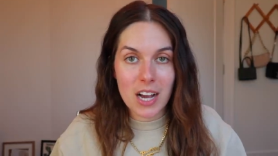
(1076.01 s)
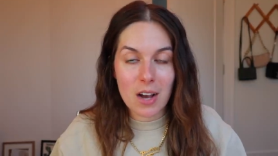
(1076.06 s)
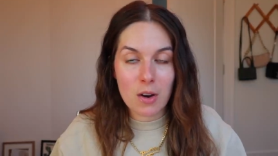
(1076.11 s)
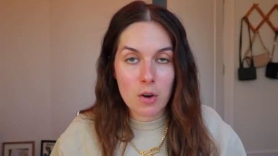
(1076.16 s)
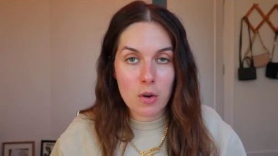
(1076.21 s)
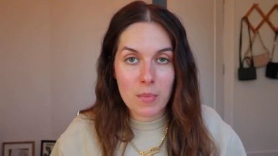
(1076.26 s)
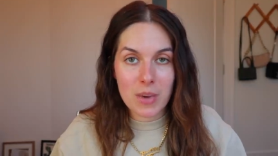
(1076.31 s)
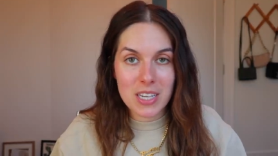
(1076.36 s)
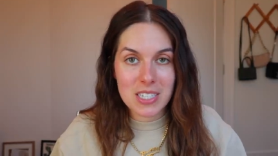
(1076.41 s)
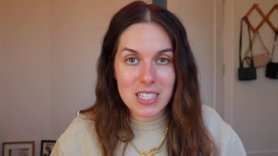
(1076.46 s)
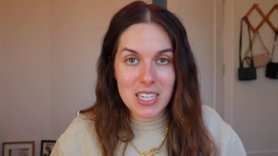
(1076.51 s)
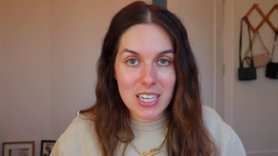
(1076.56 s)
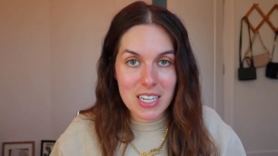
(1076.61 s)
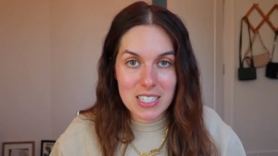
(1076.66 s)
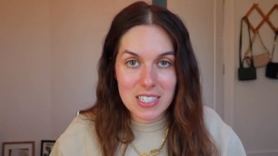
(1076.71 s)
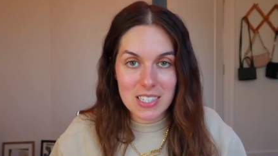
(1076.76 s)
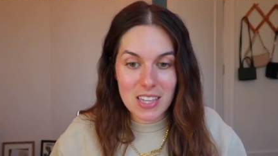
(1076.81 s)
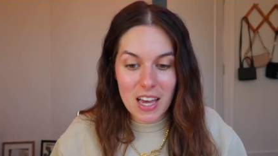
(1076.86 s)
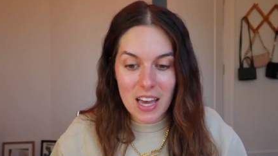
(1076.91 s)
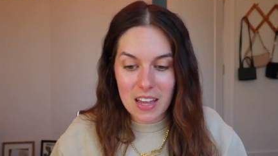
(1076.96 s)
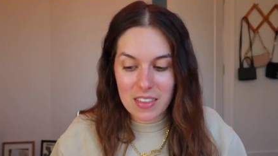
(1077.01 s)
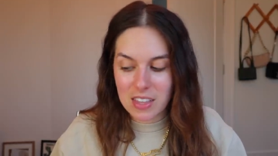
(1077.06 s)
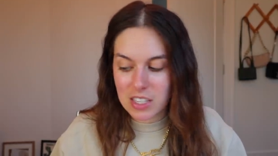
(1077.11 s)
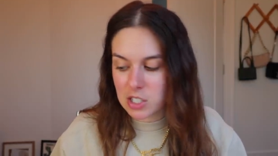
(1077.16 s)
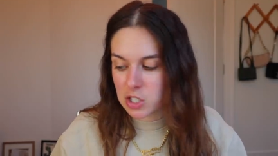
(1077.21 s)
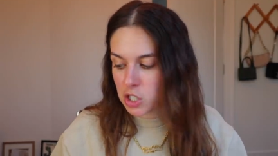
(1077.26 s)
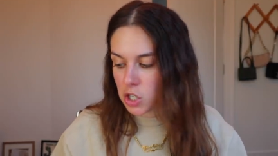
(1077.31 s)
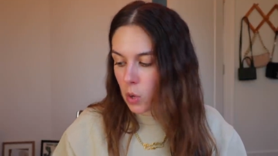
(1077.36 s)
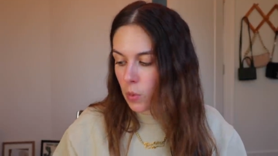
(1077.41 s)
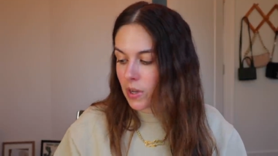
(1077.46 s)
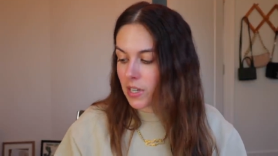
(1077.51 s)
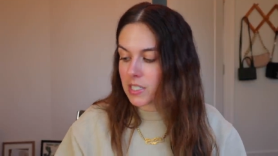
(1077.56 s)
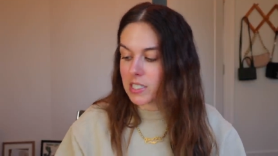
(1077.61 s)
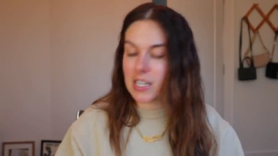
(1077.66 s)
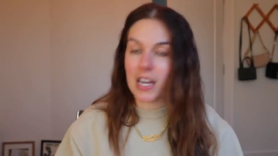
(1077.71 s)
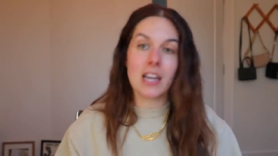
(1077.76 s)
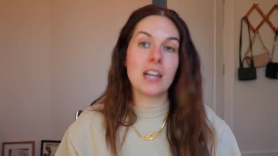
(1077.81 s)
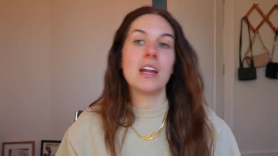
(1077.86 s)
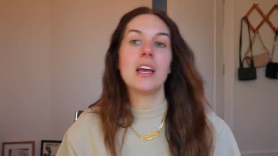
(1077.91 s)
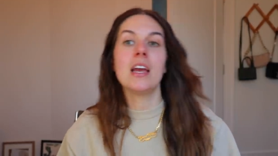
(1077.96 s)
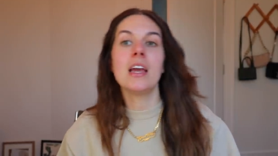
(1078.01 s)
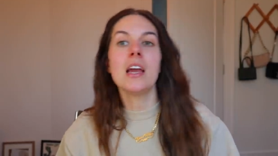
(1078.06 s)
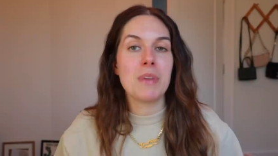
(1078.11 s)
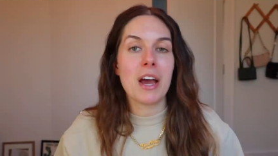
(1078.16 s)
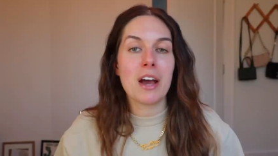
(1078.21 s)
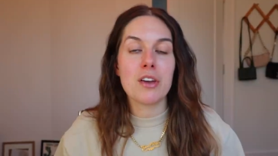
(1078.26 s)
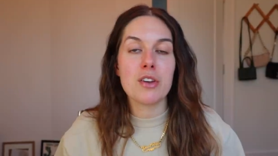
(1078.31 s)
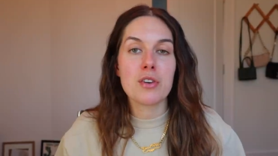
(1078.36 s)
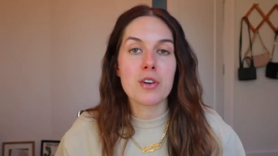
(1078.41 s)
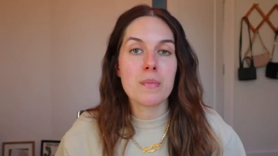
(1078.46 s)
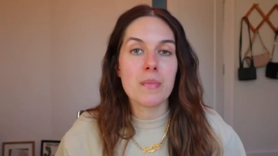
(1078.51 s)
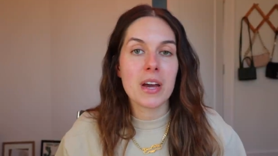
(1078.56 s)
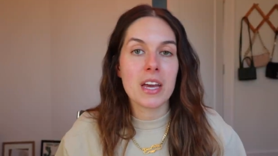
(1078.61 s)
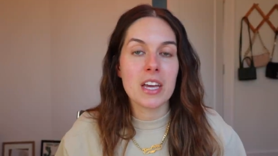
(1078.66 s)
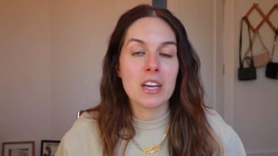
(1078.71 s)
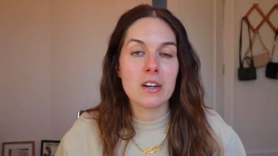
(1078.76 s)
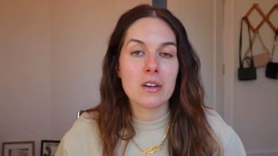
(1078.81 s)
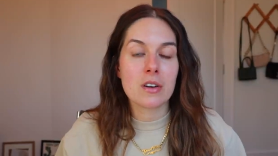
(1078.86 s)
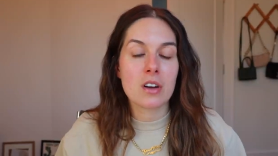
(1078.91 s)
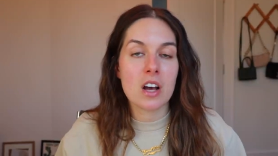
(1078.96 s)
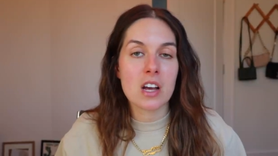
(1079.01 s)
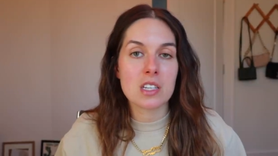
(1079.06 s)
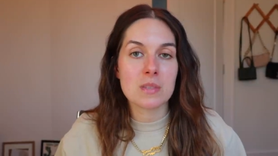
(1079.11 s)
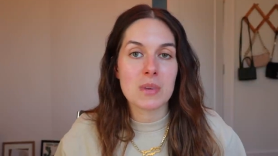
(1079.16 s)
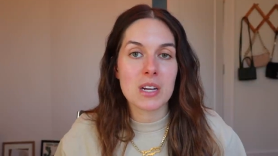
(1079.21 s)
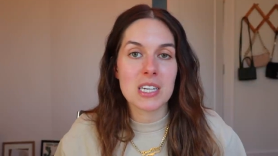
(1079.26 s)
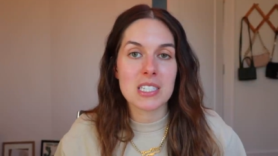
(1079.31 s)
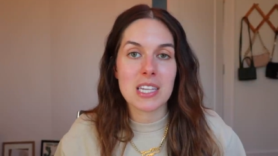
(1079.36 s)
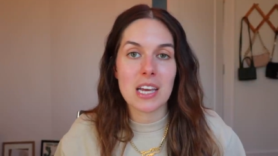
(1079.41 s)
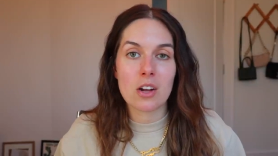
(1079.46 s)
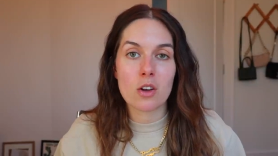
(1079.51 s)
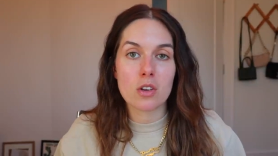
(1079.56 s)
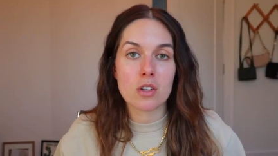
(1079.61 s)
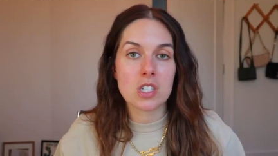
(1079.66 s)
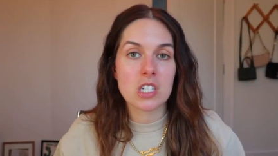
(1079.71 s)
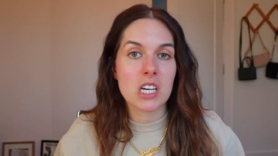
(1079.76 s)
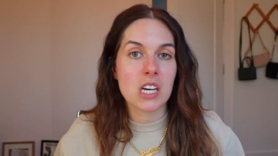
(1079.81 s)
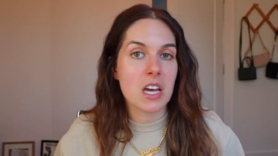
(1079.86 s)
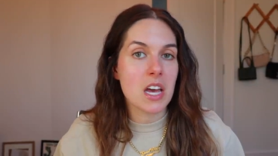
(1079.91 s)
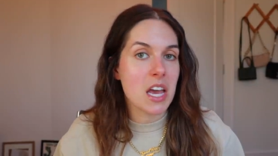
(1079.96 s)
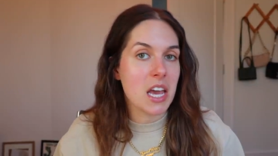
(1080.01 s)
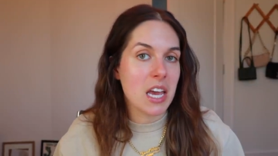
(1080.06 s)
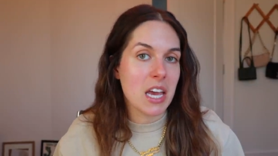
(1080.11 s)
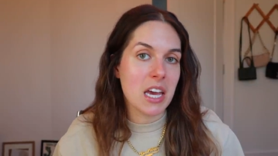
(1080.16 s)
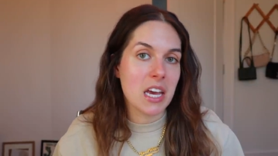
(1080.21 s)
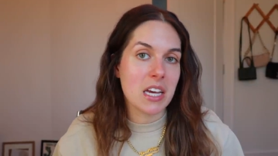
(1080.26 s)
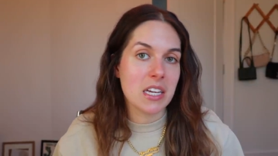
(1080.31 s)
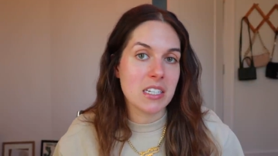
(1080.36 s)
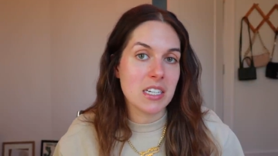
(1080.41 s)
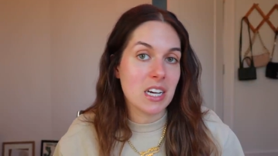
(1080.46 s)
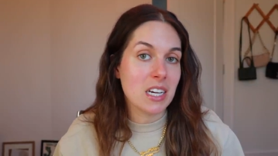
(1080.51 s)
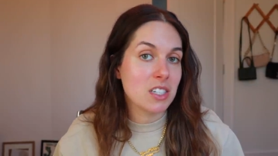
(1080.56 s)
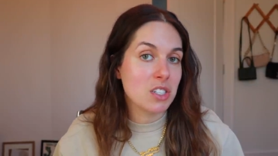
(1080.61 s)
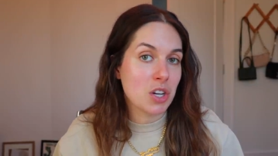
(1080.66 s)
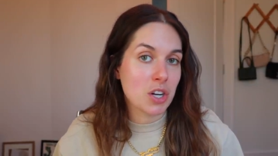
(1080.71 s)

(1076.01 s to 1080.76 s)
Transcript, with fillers: How amazing is that? That's so exciting. Now you can buy Hero Cosmetics at Ulta and at